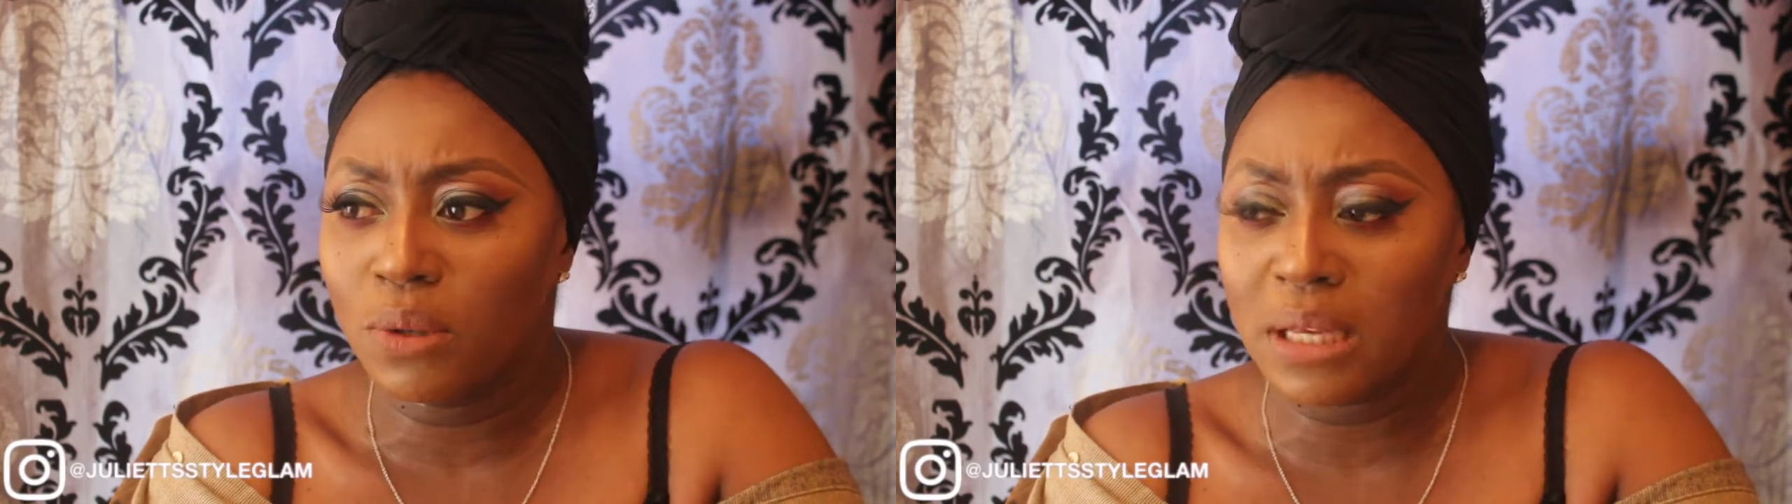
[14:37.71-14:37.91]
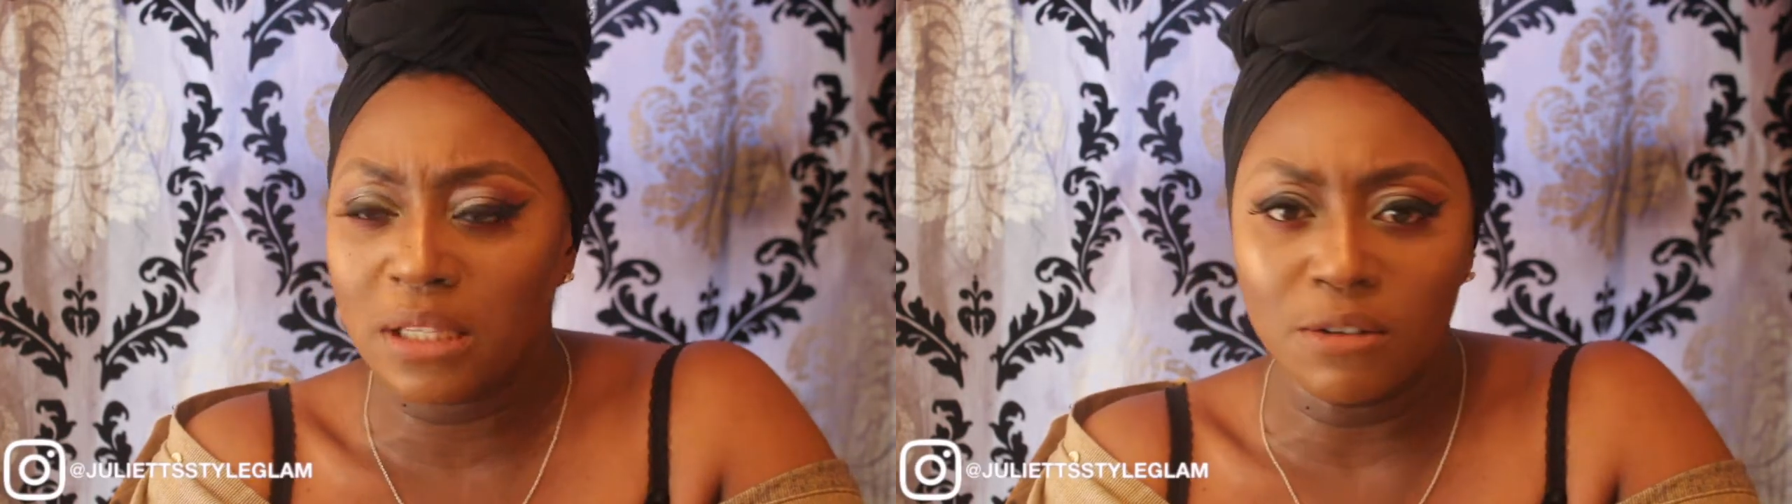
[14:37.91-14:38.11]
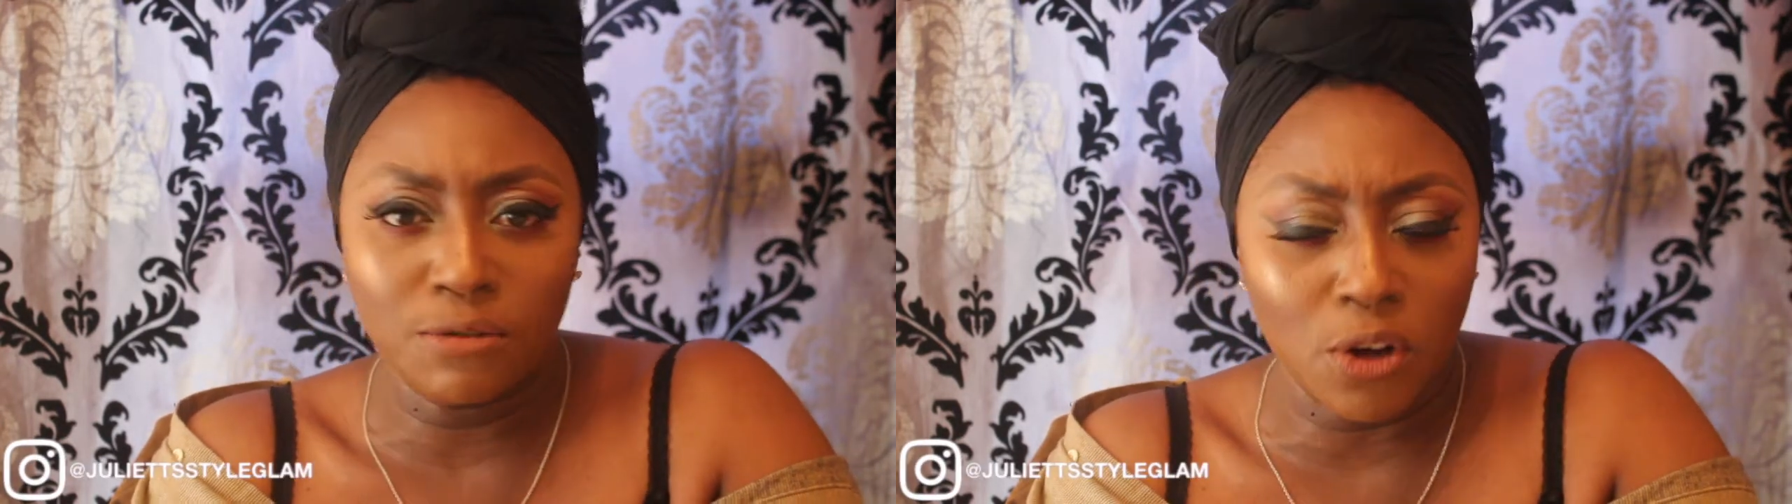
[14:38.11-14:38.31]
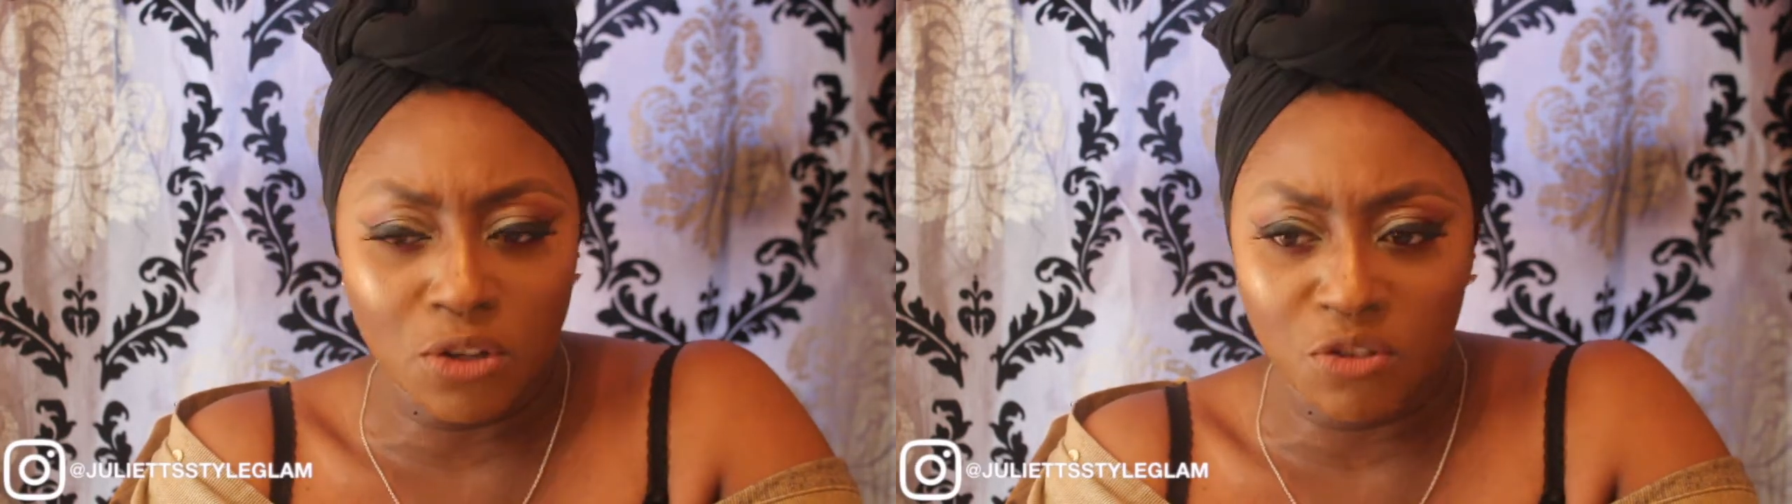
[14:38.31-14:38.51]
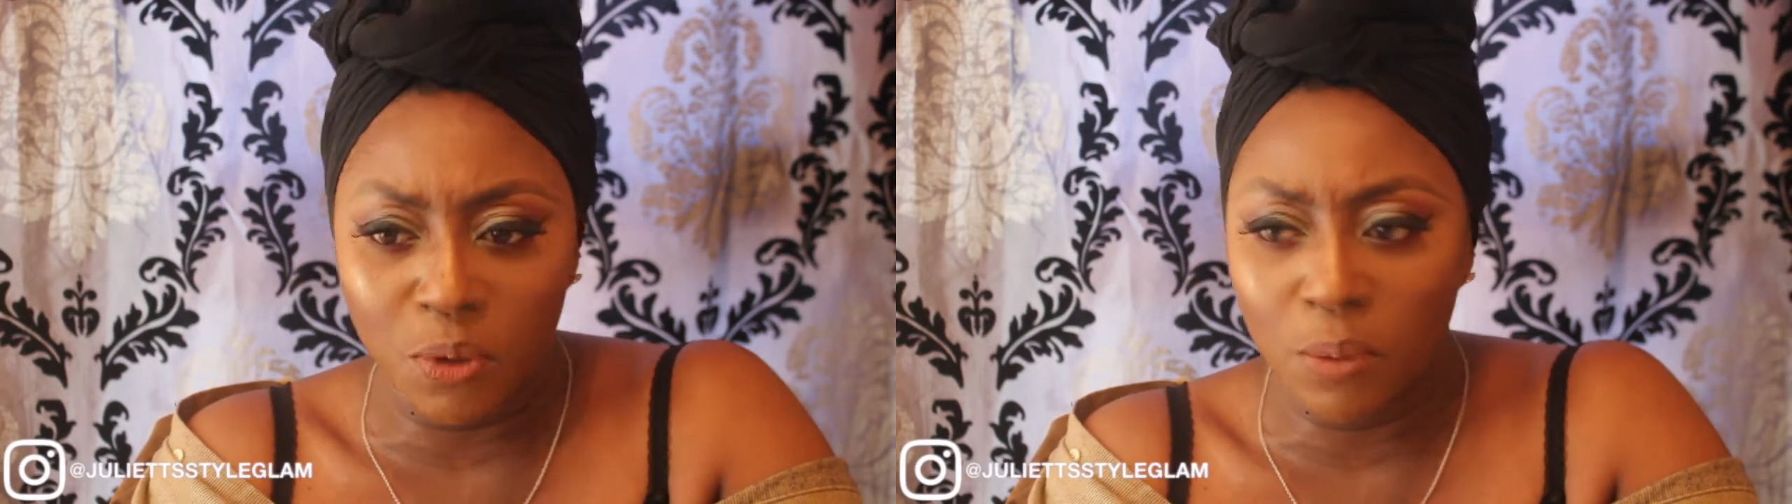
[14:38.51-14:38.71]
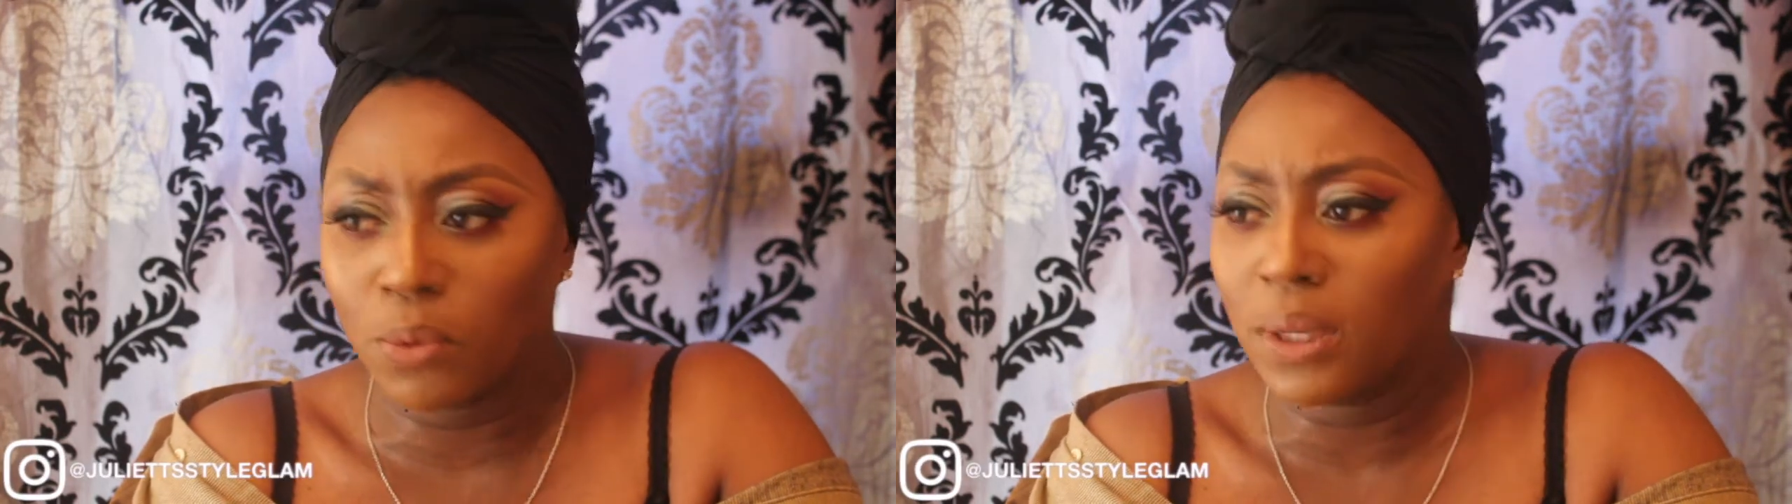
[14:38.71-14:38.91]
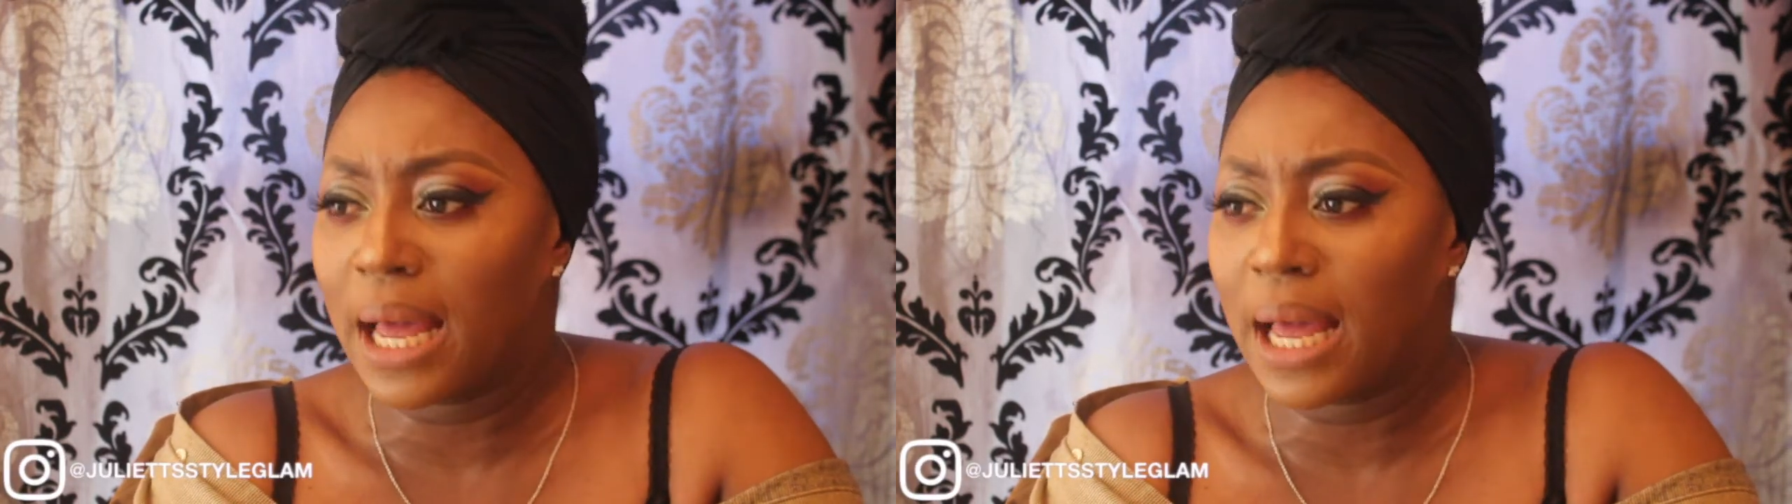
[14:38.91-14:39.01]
there's an influx of people